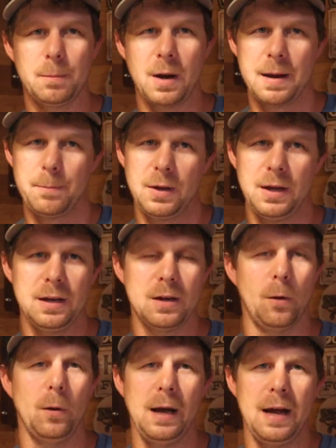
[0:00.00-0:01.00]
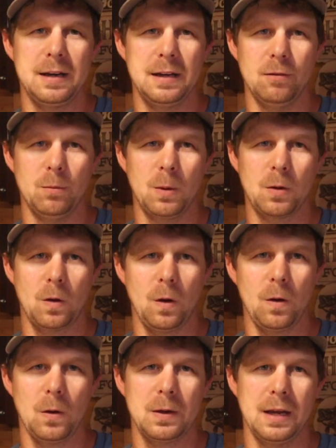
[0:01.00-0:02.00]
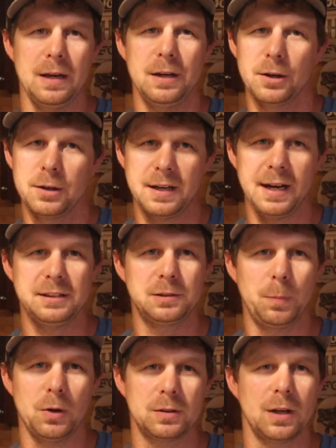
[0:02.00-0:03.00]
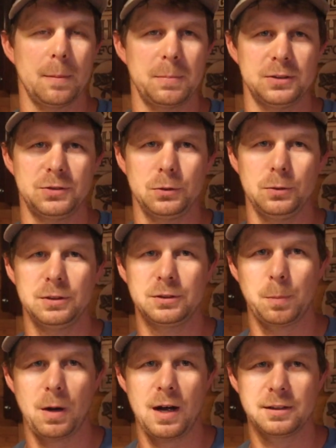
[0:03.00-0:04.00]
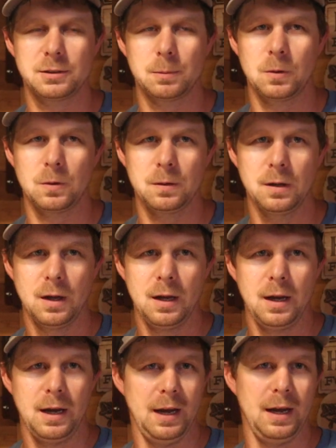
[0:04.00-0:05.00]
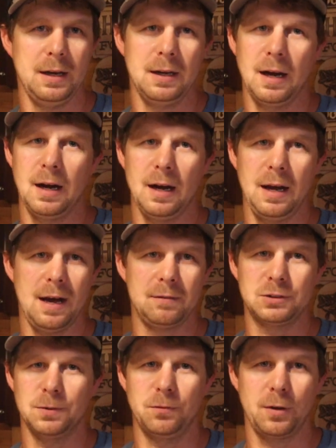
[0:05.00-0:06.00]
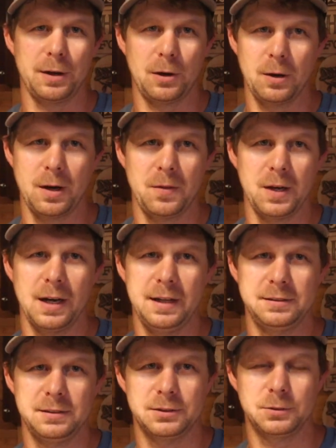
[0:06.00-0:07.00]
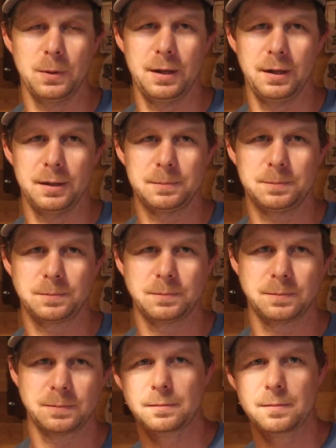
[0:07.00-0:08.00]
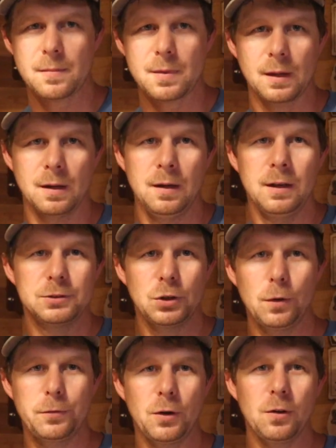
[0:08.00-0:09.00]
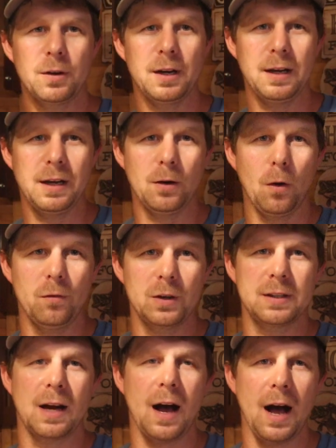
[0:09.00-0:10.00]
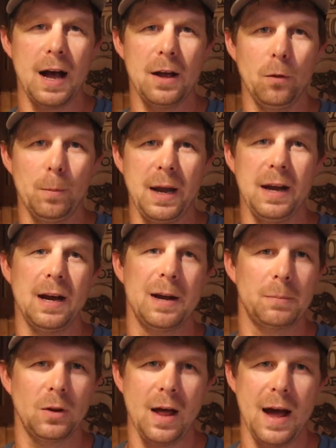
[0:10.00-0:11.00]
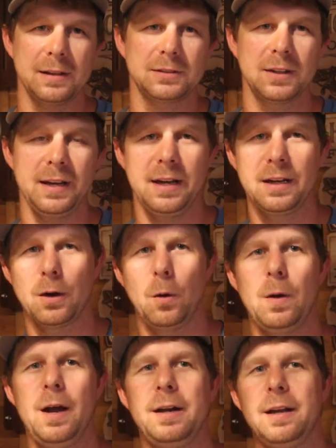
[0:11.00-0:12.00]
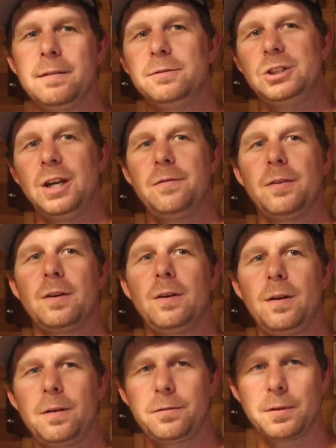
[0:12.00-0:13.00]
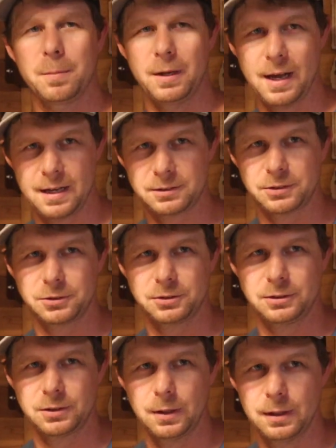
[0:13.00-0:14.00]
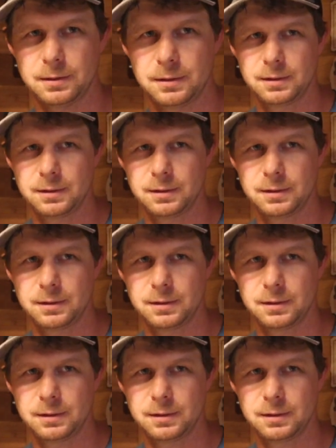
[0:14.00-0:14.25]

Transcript: it might be, go ahead, give them a call, get your dates booked up as soon as possible, and have some fun out on the ice this winter. So if you're looking to get over to Isle Bay on Mille Lacs Lake, go ahead and give Jeff a call from Castles Resort.